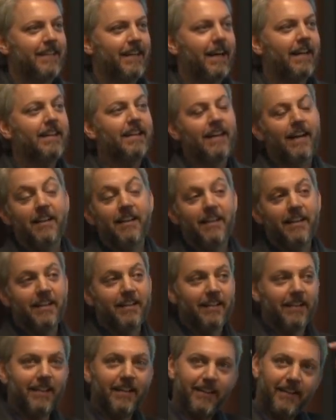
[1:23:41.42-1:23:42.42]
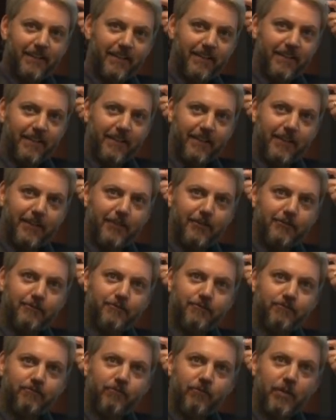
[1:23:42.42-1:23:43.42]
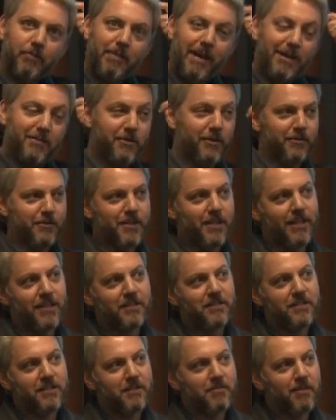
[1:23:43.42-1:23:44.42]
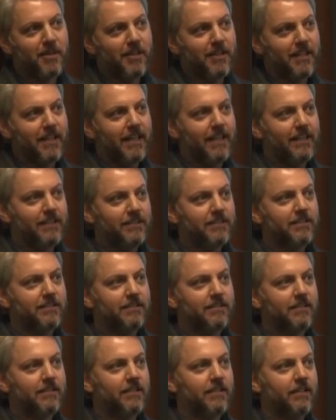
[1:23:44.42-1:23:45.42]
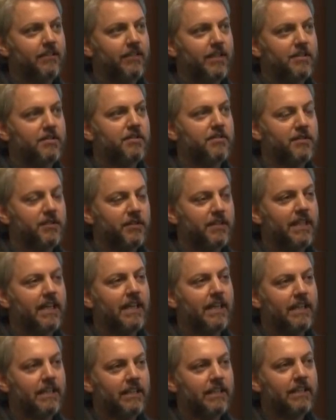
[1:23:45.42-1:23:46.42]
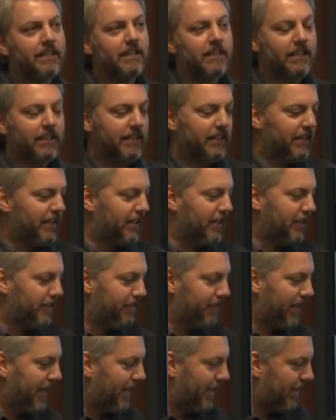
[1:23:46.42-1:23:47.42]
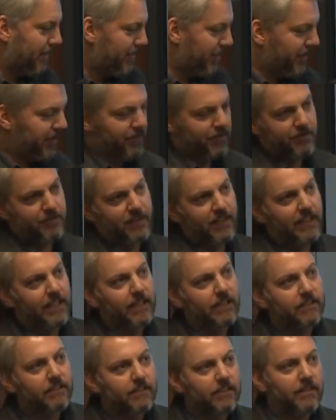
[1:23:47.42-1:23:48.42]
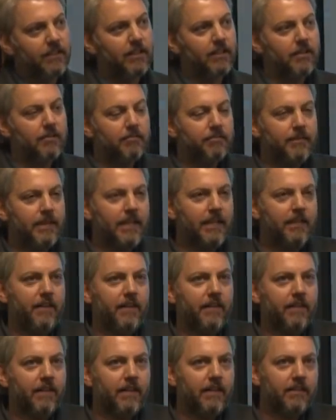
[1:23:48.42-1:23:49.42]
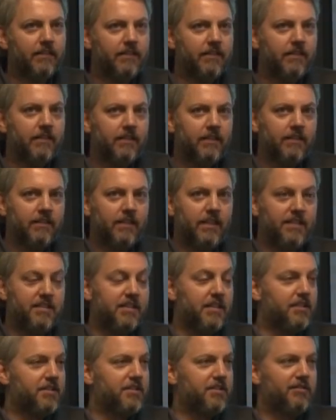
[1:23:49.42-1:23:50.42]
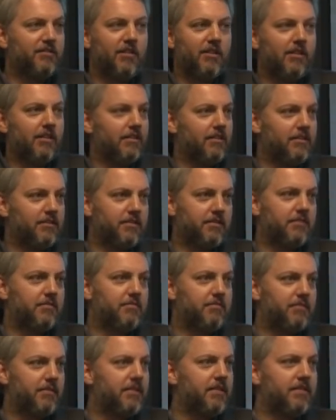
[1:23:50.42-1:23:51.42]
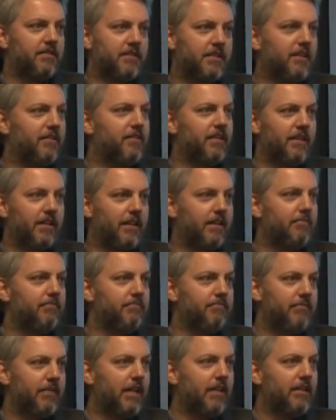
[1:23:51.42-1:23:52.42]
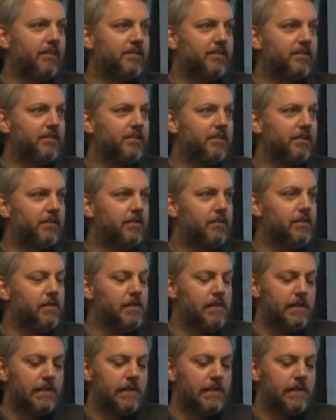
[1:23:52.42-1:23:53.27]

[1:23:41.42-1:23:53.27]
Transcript: I, I like uh, the Patrick O'Shaughnessy's podcast, the Investor's Field Guide. Um, yeah, I'm a huge fan. Um, anything that he's done so far is stuff that I, I listen to.